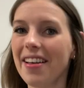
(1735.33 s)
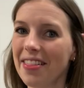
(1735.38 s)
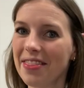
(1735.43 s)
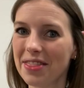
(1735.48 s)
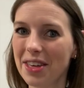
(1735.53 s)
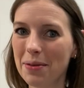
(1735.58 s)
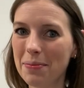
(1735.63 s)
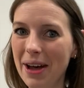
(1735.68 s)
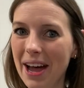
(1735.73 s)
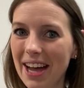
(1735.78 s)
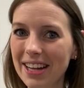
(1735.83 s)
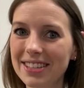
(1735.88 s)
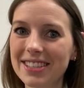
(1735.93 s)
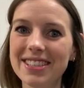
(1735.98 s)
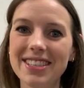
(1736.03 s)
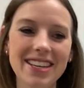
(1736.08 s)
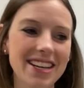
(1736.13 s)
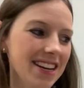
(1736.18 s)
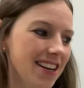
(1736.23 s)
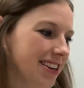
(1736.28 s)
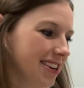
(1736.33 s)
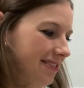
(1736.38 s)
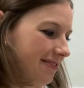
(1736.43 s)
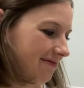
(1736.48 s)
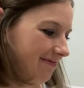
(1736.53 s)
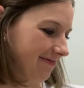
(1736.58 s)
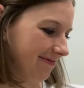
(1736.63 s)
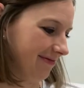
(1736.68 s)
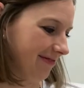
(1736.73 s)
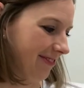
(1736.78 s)
The Bad Seed.
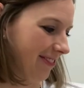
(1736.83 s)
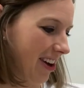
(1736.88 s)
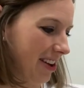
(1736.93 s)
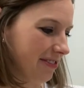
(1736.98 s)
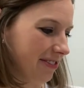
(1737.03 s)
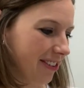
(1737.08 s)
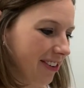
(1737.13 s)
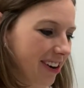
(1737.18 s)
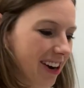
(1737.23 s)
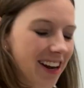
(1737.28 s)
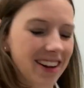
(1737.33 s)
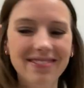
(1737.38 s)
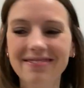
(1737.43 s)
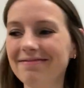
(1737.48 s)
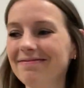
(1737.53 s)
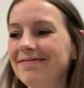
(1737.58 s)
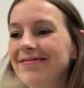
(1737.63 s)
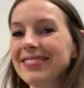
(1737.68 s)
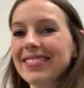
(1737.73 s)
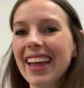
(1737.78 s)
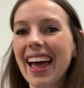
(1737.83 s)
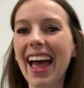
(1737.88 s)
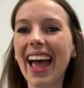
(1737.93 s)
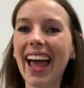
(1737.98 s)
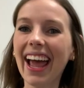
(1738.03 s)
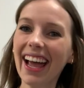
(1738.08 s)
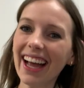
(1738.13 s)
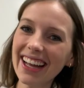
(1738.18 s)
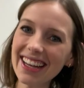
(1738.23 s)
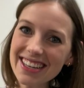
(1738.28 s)
Wait for it.
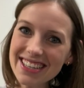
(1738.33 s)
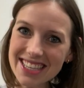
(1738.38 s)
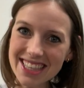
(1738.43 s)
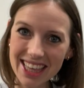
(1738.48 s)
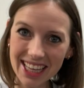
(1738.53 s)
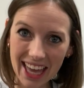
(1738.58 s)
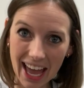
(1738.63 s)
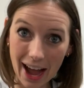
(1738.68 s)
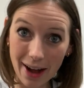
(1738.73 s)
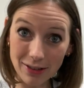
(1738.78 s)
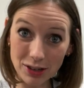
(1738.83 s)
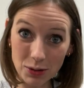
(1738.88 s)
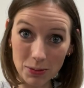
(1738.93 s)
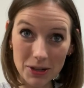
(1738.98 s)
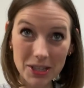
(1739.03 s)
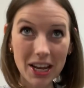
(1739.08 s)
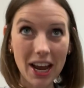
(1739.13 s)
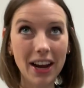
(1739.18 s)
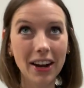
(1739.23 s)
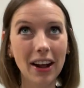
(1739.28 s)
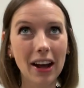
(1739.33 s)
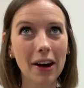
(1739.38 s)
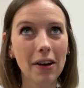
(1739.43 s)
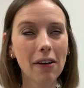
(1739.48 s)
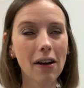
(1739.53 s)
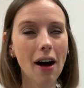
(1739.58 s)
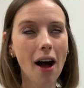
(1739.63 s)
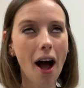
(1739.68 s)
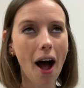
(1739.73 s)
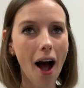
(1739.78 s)
And The Couch
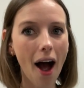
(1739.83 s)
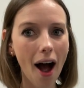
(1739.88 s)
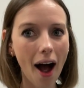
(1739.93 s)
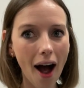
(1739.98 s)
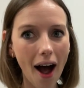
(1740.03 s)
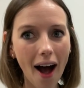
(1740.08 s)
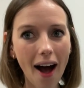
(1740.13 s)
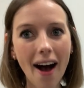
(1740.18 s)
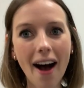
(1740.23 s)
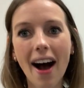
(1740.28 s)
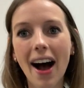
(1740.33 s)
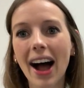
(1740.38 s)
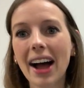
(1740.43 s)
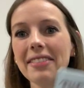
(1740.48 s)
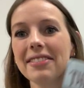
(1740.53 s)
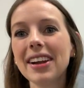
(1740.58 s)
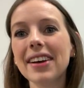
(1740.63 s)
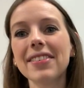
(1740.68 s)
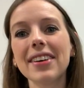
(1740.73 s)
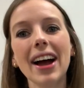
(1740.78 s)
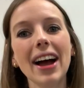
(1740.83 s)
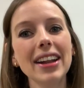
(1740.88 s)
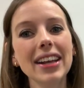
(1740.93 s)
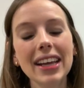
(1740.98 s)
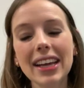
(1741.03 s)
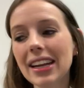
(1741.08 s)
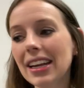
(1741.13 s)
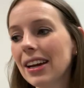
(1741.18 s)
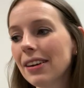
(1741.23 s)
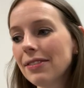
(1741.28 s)
Potato. I've never had
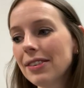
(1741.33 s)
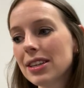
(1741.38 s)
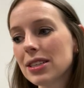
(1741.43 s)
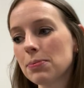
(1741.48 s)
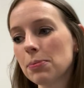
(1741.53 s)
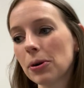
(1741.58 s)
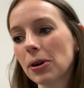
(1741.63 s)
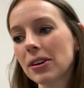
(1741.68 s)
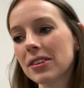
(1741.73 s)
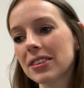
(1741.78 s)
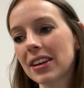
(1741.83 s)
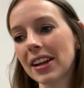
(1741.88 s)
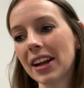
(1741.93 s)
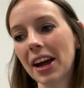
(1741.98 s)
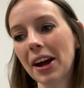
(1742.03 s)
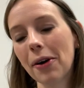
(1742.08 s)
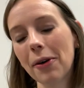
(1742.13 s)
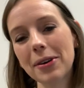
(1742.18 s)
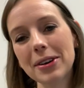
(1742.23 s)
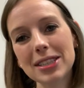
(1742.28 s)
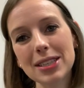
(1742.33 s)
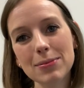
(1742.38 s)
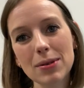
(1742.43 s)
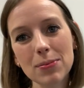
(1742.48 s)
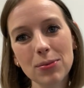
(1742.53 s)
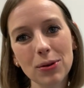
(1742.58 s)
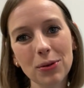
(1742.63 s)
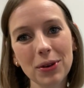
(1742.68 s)
any of these books and I always see people